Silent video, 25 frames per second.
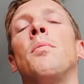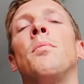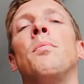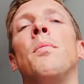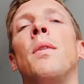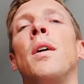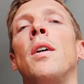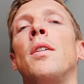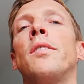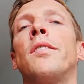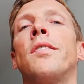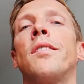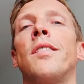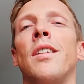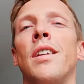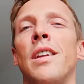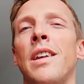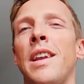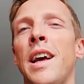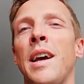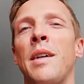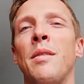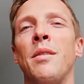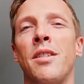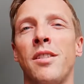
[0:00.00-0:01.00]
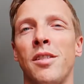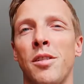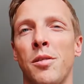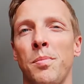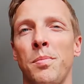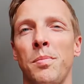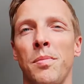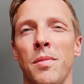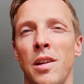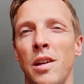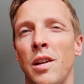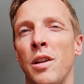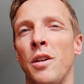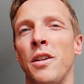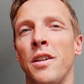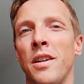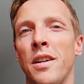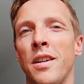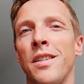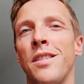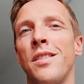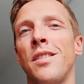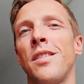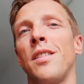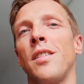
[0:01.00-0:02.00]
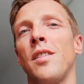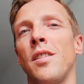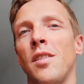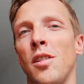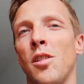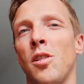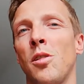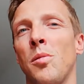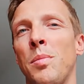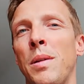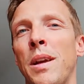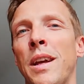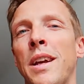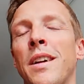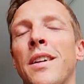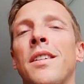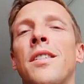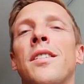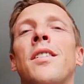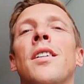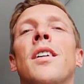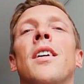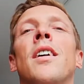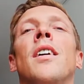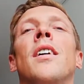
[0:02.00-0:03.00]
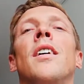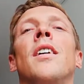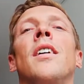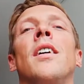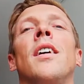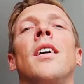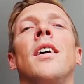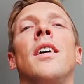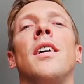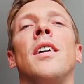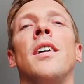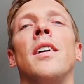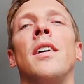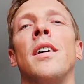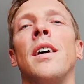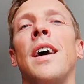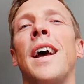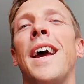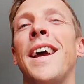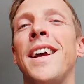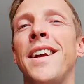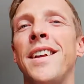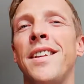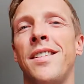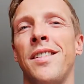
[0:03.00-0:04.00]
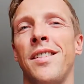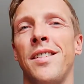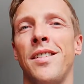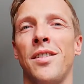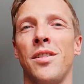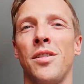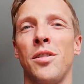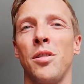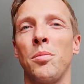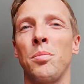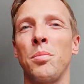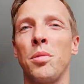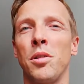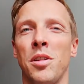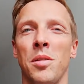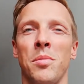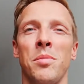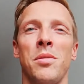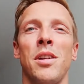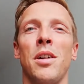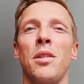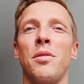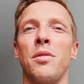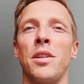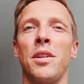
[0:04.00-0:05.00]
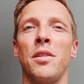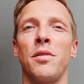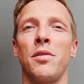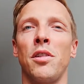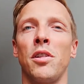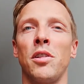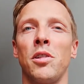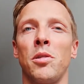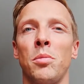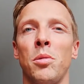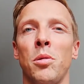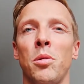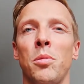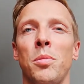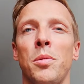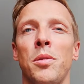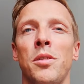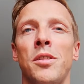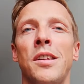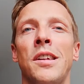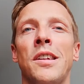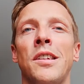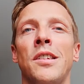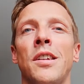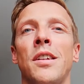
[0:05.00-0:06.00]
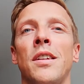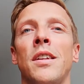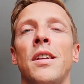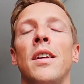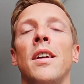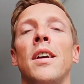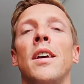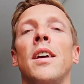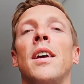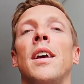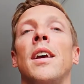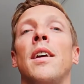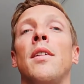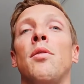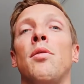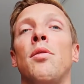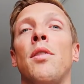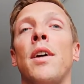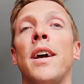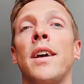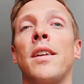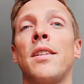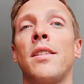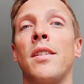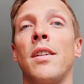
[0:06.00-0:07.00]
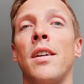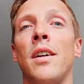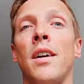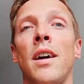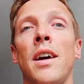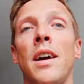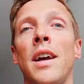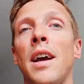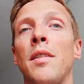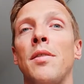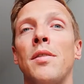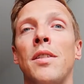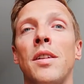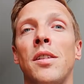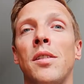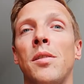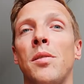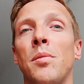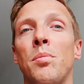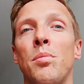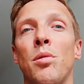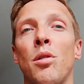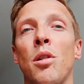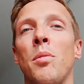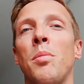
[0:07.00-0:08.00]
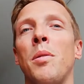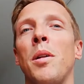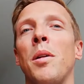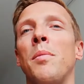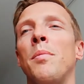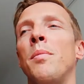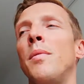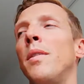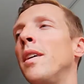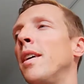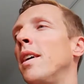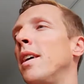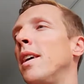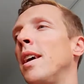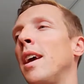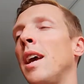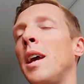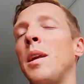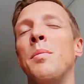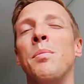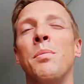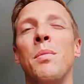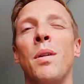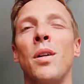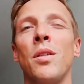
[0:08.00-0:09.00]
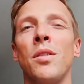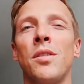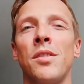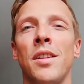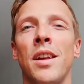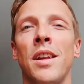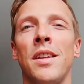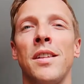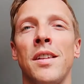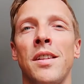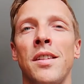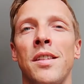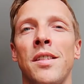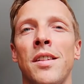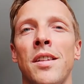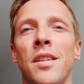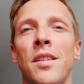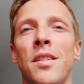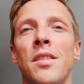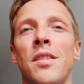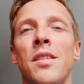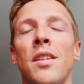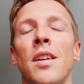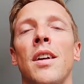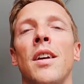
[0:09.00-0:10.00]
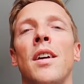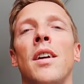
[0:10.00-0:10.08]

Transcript: Most language learners, speakers, hate to put themselves in a vulnerable position. In fact, I have this problem in most sentences.